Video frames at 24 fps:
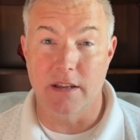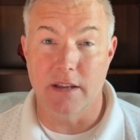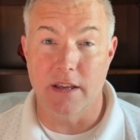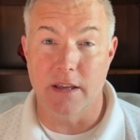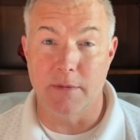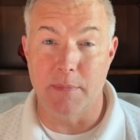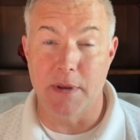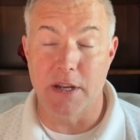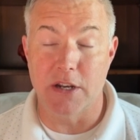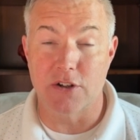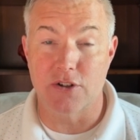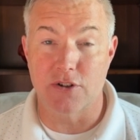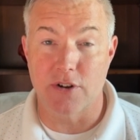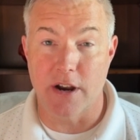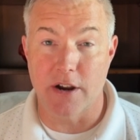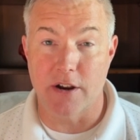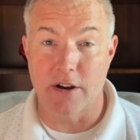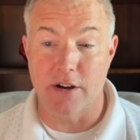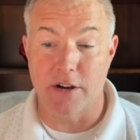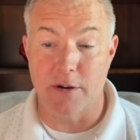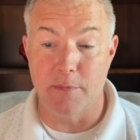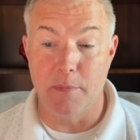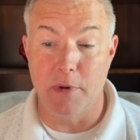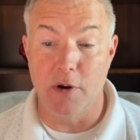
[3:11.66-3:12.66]
administrator
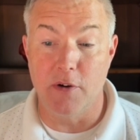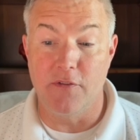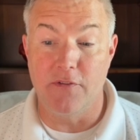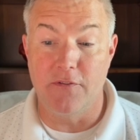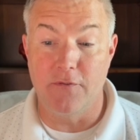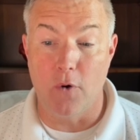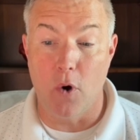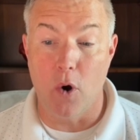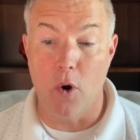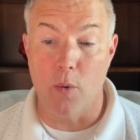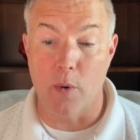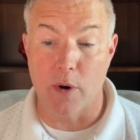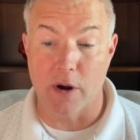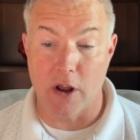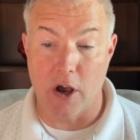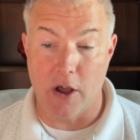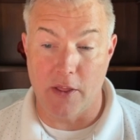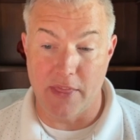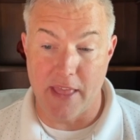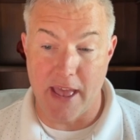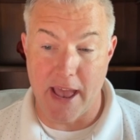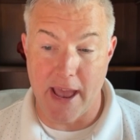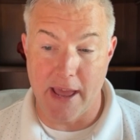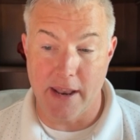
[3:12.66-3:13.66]
to move forward
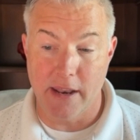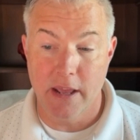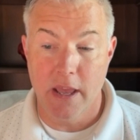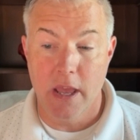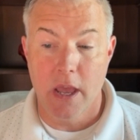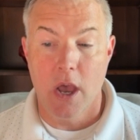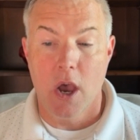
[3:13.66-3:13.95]
on that.